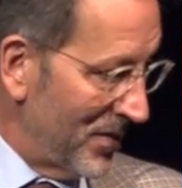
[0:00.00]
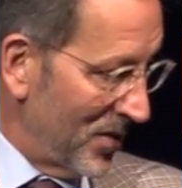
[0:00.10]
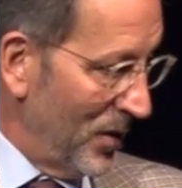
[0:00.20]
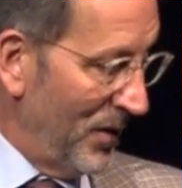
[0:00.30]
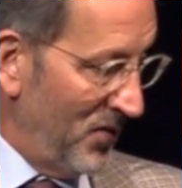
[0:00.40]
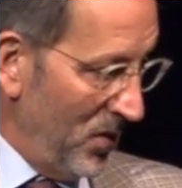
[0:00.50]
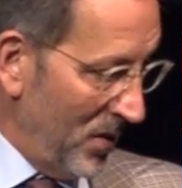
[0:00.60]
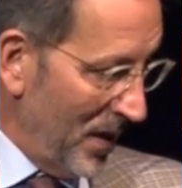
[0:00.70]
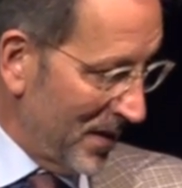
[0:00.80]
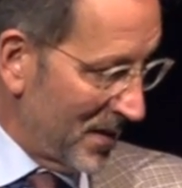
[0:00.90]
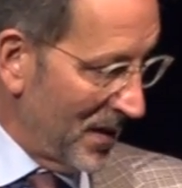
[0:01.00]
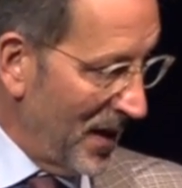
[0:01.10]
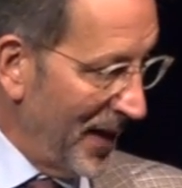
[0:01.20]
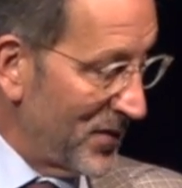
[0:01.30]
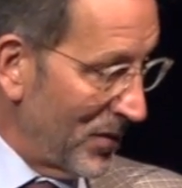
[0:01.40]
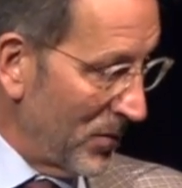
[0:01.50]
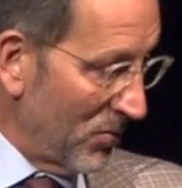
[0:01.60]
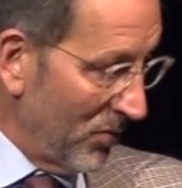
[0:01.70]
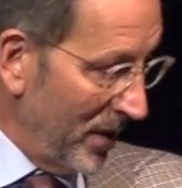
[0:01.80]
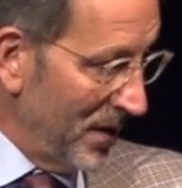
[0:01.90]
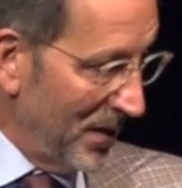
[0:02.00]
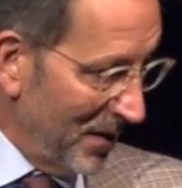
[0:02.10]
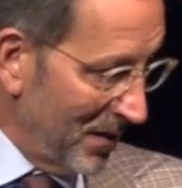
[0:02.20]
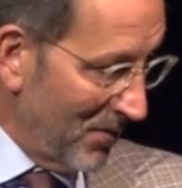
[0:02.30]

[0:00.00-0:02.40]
So if you got slides from the real